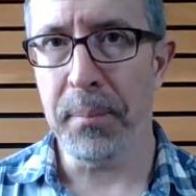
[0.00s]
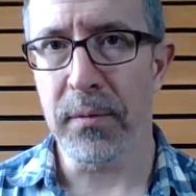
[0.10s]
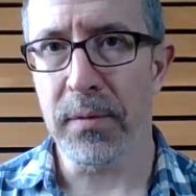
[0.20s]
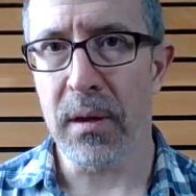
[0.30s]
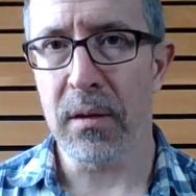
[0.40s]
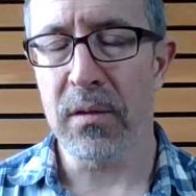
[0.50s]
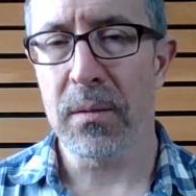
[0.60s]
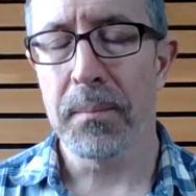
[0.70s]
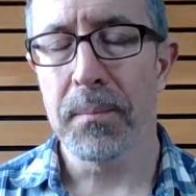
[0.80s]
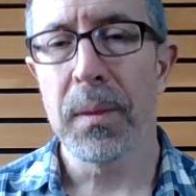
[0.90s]
of
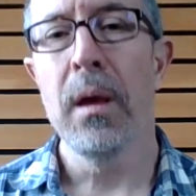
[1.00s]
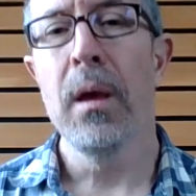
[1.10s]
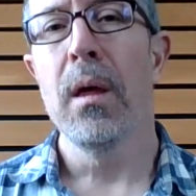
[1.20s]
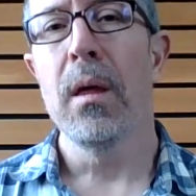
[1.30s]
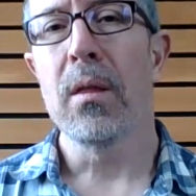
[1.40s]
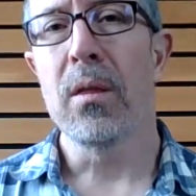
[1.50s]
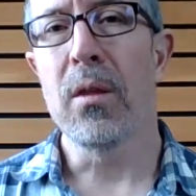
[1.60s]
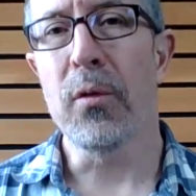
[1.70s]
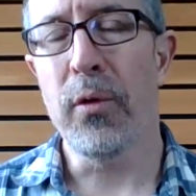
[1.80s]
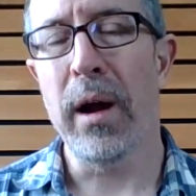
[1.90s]
this, the
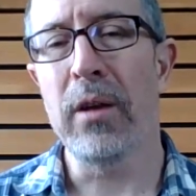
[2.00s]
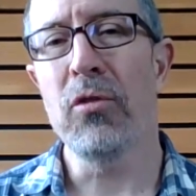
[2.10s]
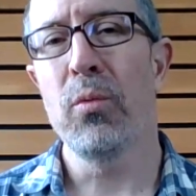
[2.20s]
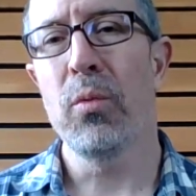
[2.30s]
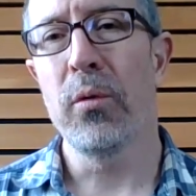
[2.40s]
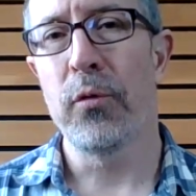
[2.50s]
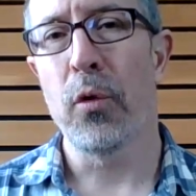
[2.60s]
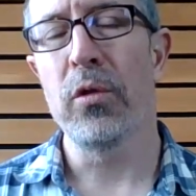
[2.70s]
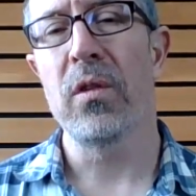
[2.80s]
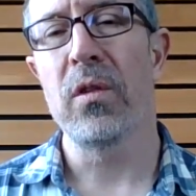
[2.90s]
French were
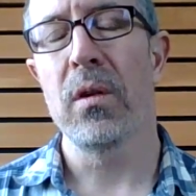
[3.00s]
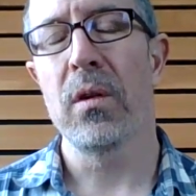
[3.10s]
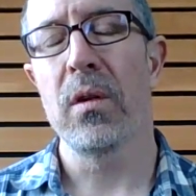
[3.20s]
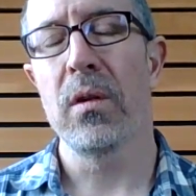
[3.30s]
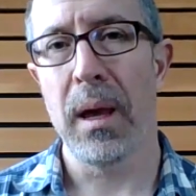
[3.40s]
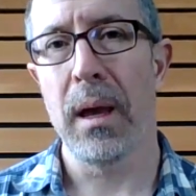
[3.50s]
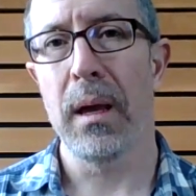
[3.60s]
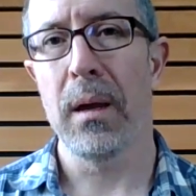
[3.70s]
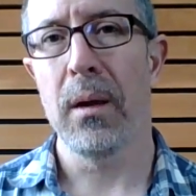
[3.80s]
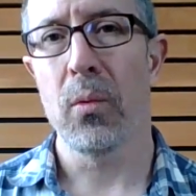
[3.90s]
forced to
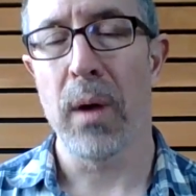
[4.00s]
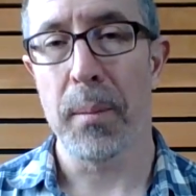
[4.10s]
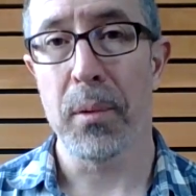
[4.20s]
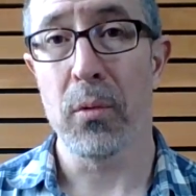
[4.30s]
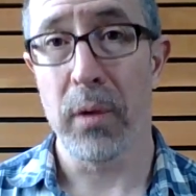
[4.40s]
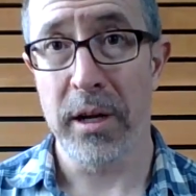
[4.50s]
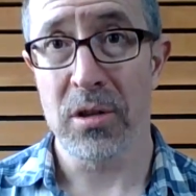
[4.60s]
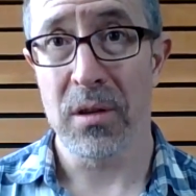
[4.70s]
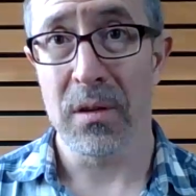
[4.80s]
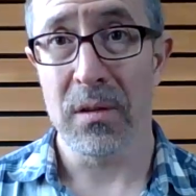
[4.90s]
pay
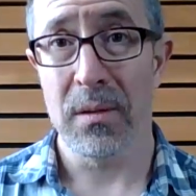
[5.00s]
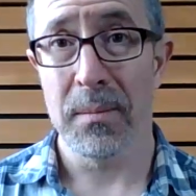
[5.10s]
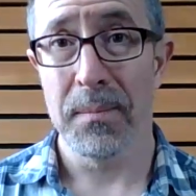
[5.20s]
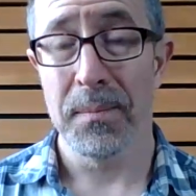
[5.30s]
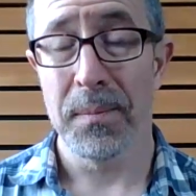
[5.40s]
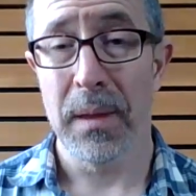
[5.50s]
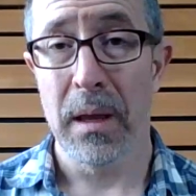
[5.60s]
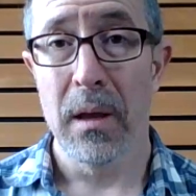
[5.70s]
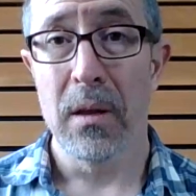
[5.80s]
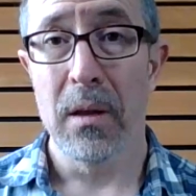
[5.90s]
reparations.
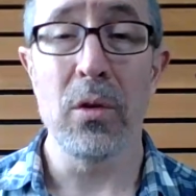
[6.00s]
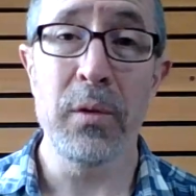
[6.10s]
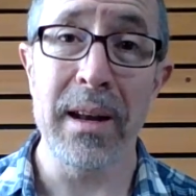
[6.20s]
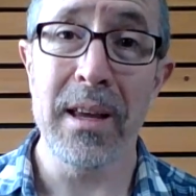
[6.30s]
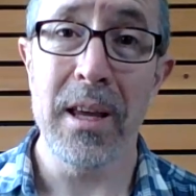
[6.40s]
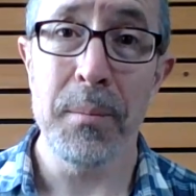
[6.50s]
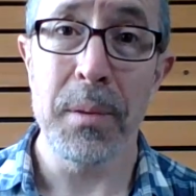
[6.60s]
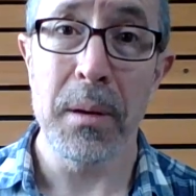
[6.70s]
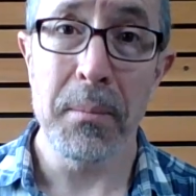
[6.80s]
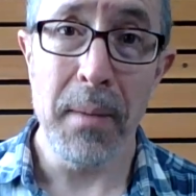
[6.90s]
So you've got to keep
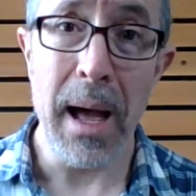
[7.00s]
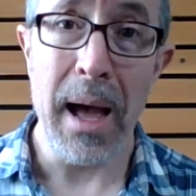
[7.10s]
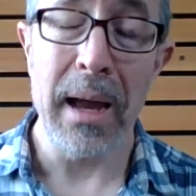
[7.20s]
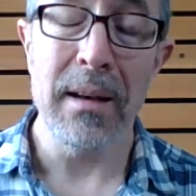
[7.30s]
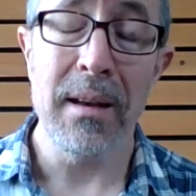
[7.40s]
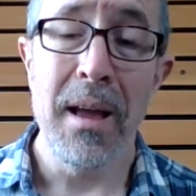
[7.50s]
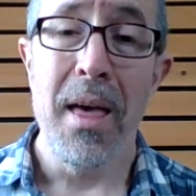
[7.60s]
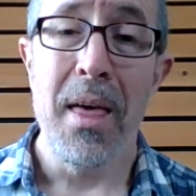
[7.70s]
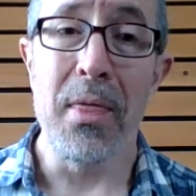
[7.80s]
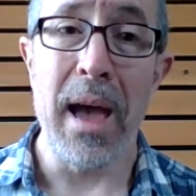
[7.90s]
in mind
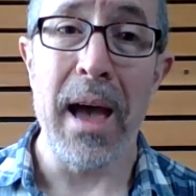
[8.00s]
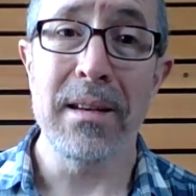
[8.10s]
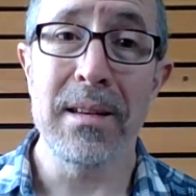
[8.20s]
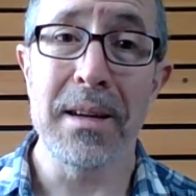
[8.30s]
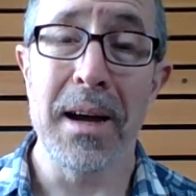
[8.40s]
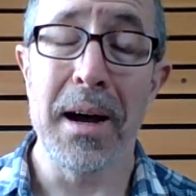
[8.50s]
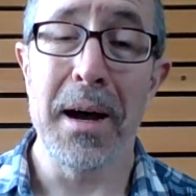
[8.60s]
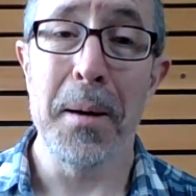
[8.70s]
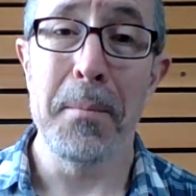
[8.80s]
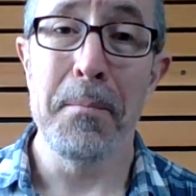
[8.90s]
that
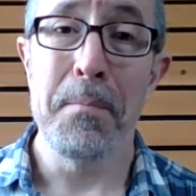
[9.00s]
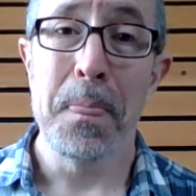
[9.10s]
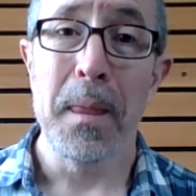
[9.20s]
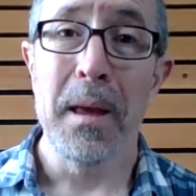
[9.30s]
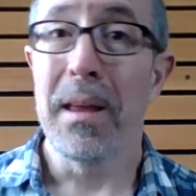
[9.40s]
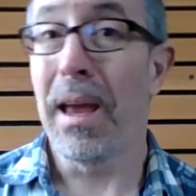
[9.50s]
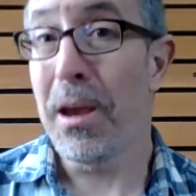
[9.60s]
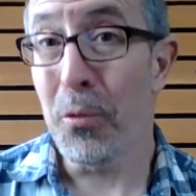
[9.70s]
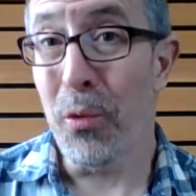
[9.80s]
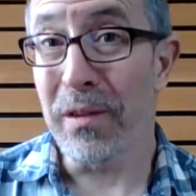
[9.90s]

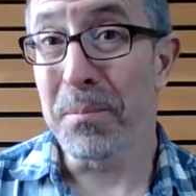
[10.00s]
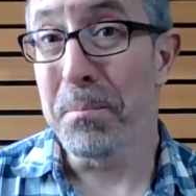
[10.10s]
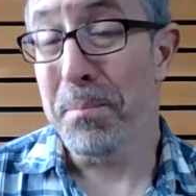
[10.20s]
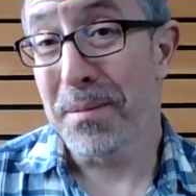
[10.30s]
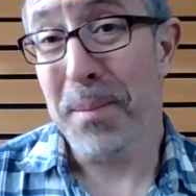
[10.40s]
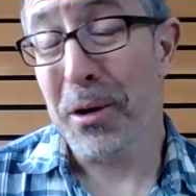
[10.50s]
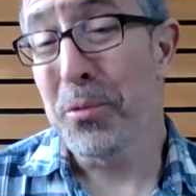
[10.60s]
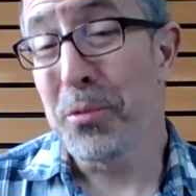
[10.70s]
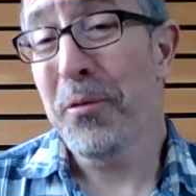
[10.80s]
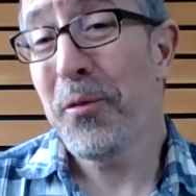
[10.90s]
it was Bismarck
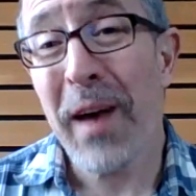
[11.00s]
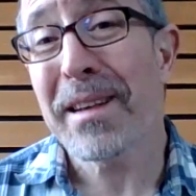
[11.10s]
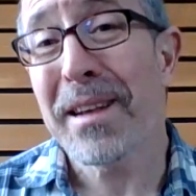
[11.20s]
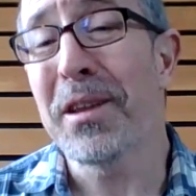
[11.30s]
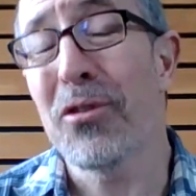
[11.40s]
who effectively